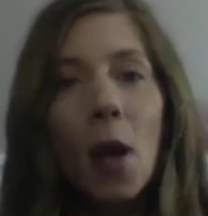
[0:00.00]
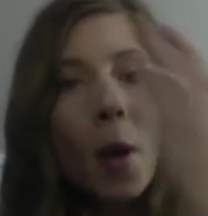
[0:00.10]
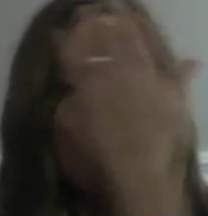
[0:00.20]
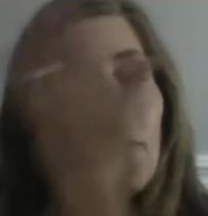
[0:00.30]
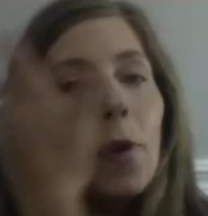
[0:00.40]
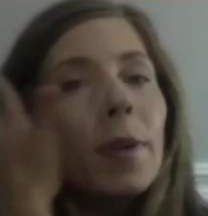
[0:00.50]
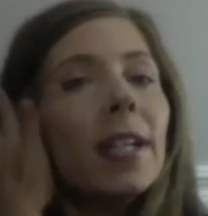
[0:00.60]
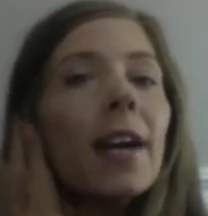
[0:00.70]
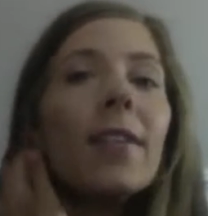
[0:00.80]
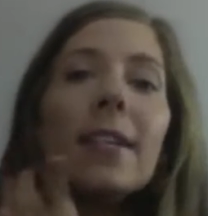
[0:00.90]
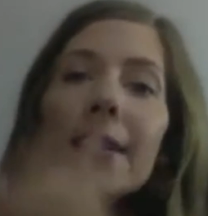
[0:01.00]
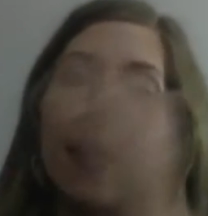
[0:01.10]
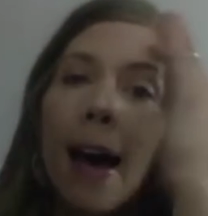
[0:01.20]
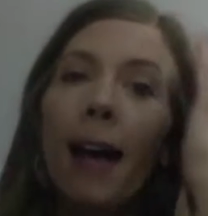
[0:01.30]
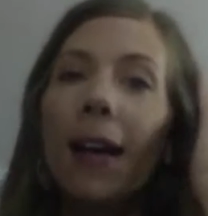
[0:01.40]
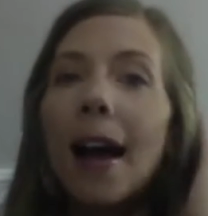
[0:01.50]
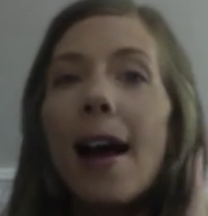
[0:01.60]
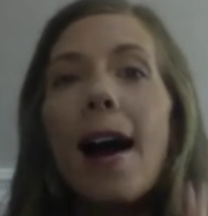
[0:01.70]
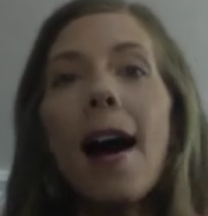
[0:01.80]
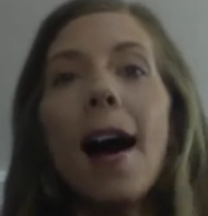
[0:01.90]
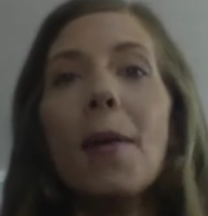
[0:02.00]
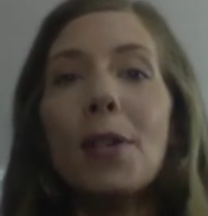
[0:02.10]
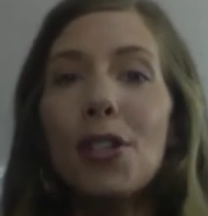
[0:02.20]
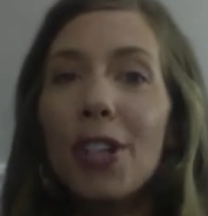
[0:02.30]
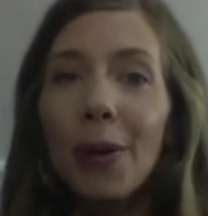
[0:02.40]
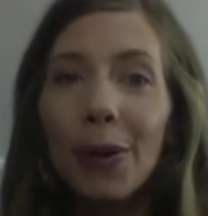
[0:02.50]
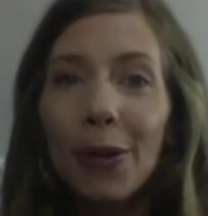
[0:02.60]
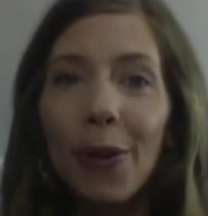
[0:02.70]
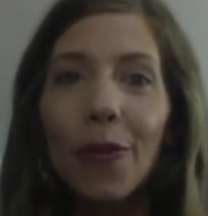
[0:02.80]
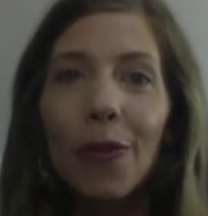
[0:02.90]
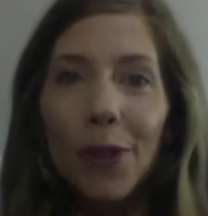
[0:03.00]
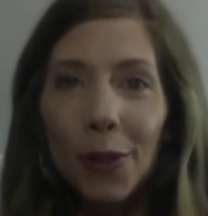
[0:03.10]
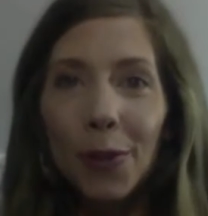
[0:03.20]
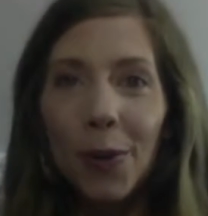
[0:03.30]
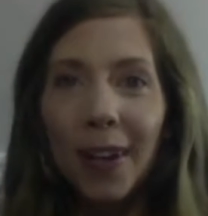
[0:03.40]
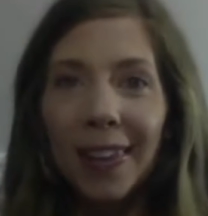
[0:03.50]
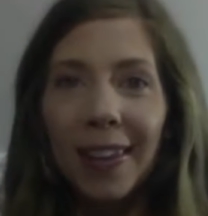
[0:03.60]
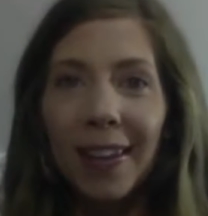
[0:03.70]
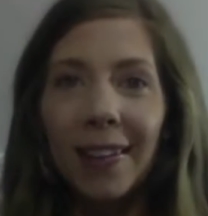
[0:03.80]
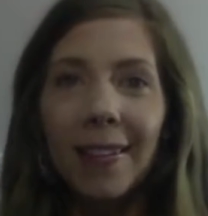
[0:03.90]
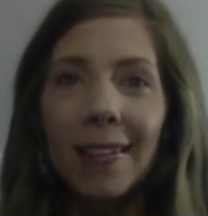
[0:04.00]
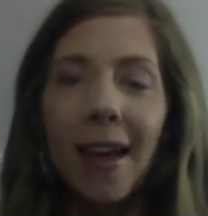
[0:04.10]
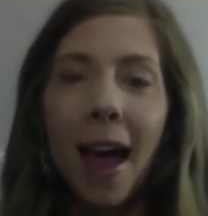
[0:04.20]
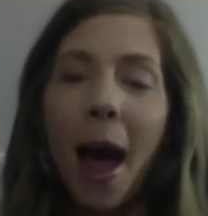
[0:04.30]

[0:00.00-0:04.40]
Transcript: Before we dive into that, I want to share with you a few quick things